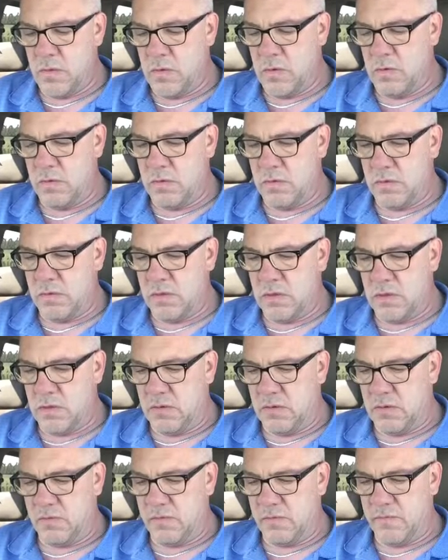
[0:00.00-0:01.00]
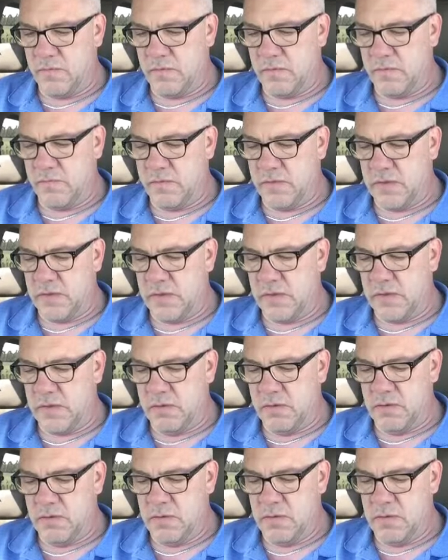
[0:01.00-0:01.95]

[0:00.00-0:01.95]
Oh, okay, let's go for a flight.